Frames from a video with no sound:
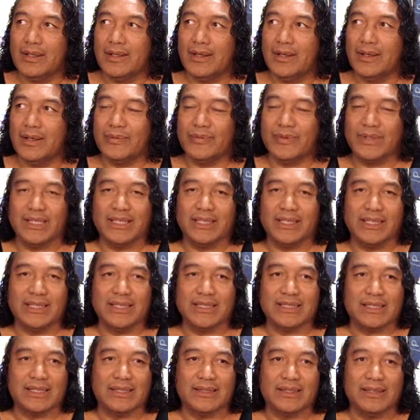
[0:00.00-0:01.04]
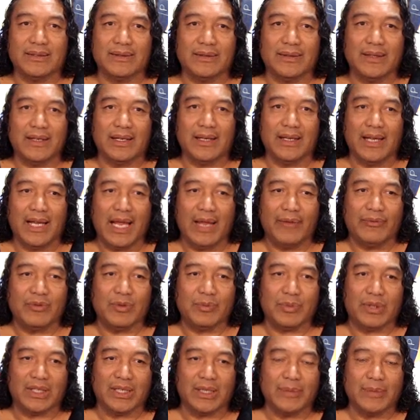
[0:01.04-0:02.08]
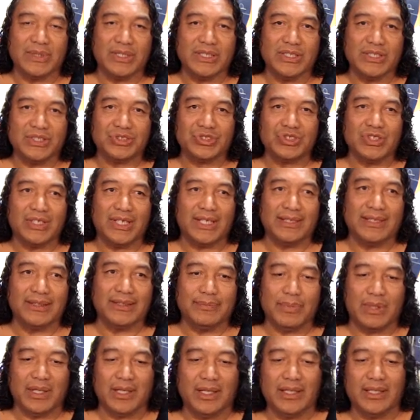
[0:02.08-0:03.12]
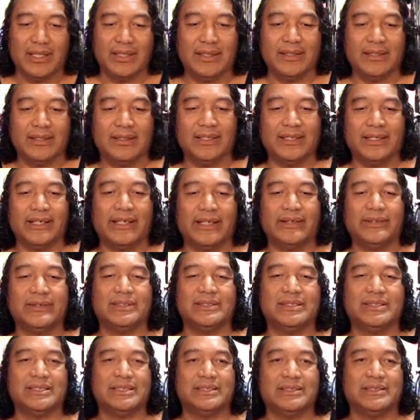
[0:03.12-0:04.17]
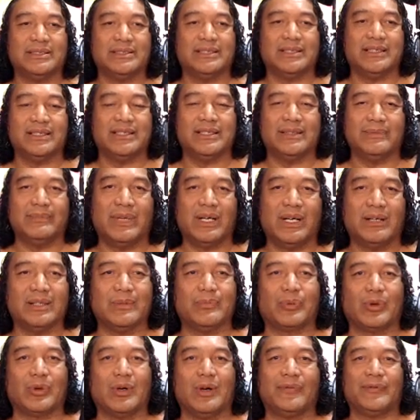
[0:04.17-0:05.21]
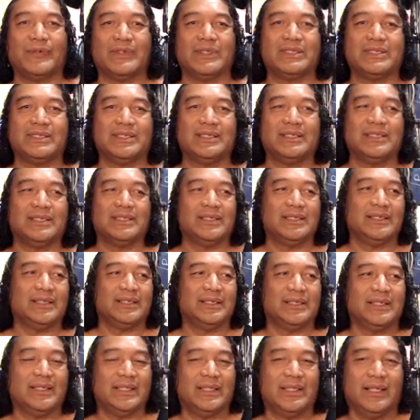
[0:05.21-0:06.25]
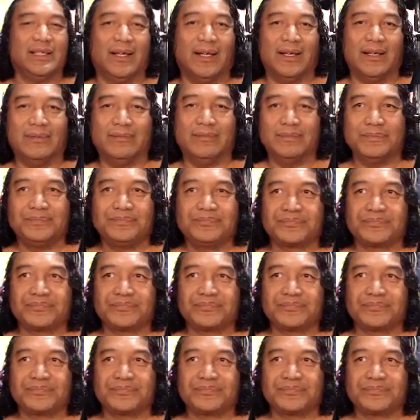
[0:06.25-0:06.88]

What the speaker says: over the years, having become initiated by the elders and the Maori prophet, um,